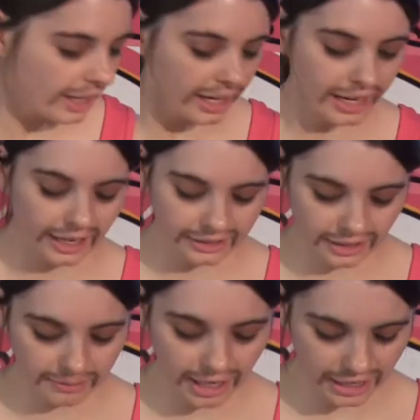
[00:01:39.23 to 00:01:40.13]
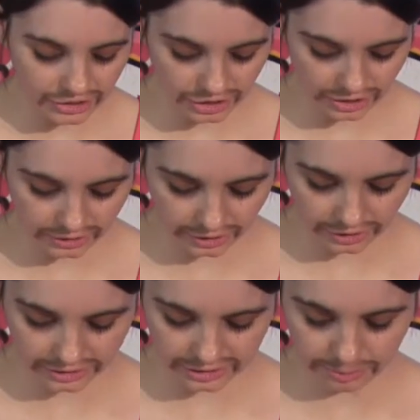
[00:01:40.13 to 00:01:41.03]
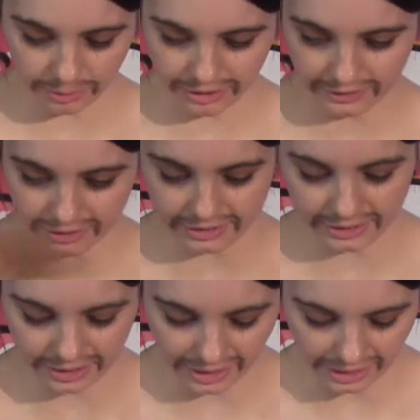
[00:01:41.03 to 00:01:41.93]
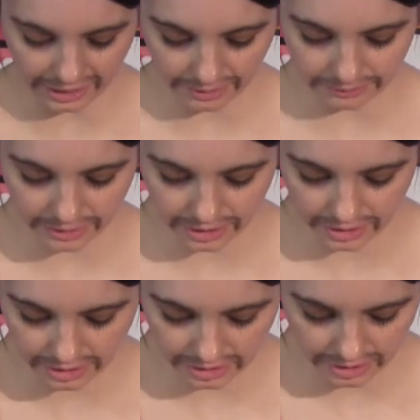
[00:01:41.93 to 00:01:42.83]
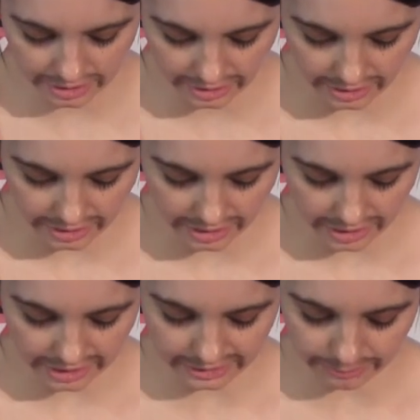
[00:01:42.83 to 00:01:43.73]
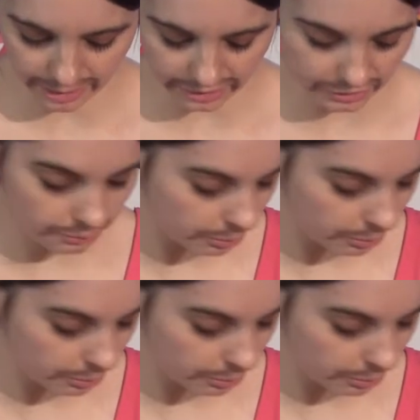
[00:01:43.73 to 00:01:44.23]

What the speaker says: and I'm actually a little disappointed they didn't have as many good